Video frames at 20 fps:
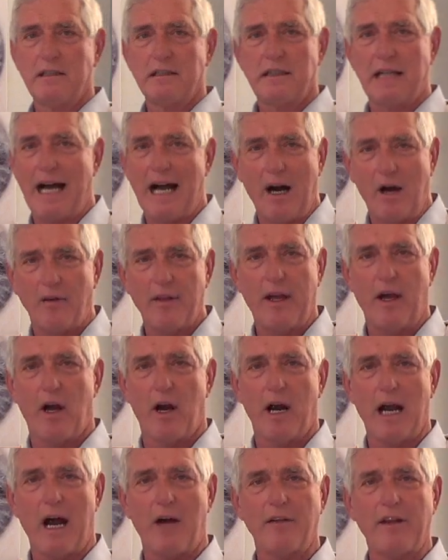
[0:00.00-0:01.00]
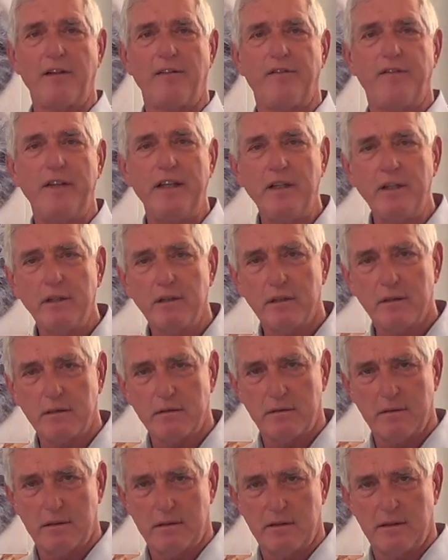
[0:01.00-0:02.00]
how they are, how they
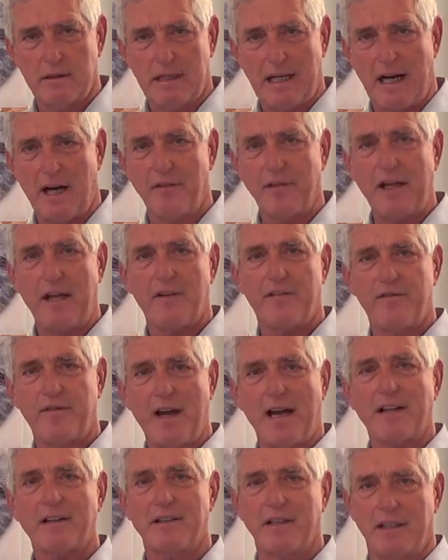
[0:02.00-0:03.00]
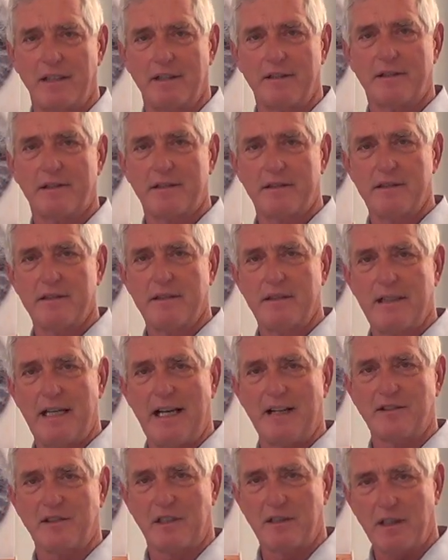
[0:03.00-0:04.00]
feel, how they affect us
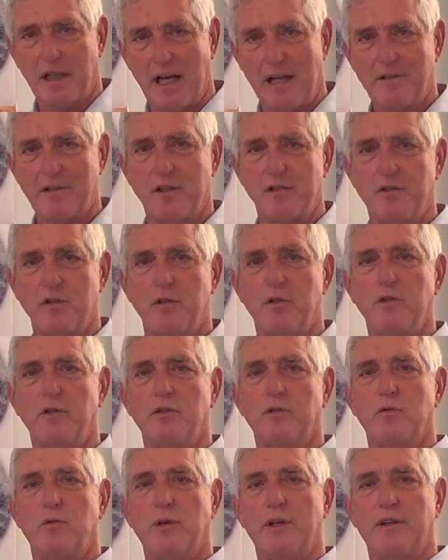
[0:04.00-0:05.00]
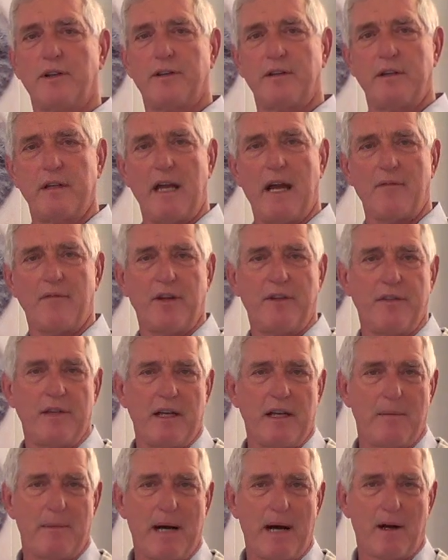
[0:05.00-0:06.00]
has a lot to do with
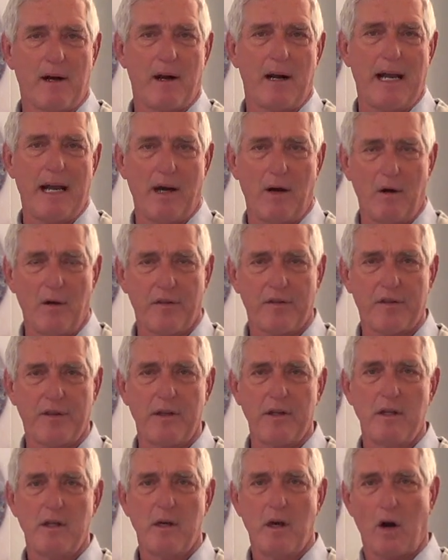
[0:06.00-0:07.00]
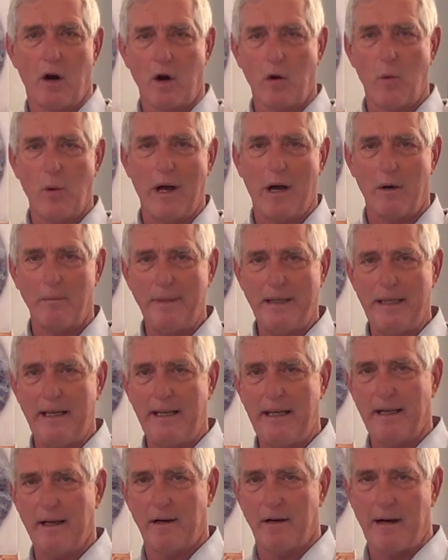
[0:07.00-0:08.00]
everything about our health, our
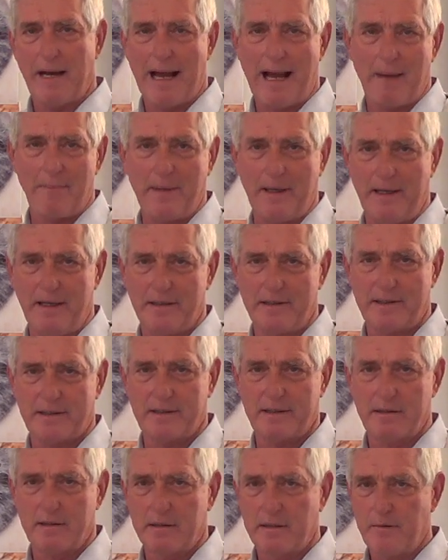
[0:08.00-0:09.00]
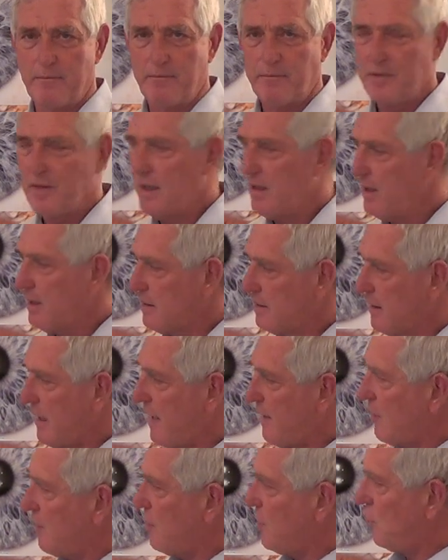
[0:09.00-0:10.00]
well-being, and our happiness.
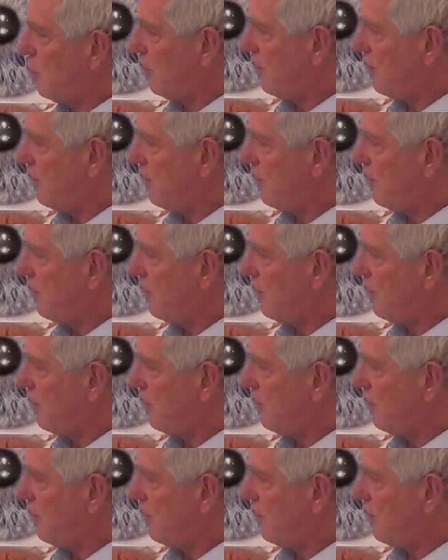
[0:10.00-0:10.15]
Later you